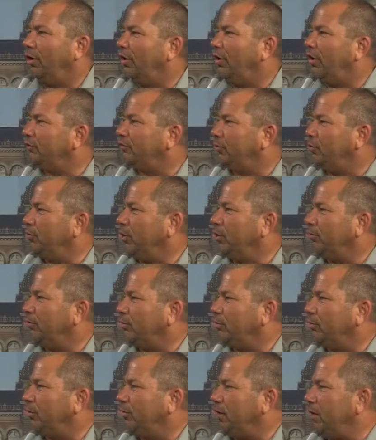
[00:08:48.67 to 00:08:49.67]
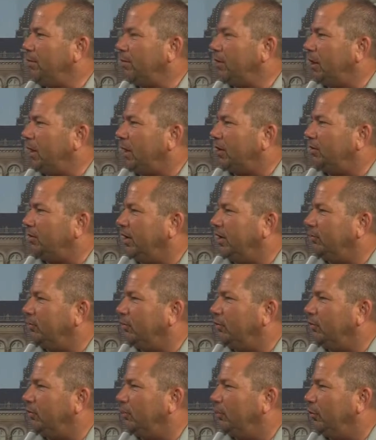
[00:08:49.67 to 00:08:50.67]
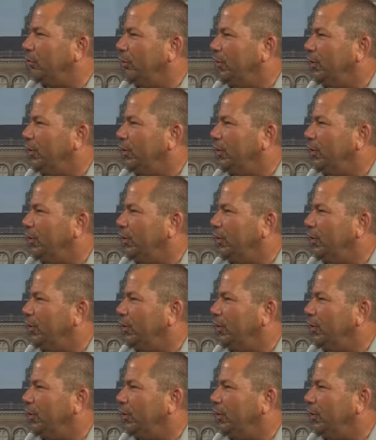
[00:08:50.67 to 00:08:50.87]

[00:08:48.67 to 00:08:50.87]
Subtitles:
Awesome. You're from the vapor lock days, aren't you?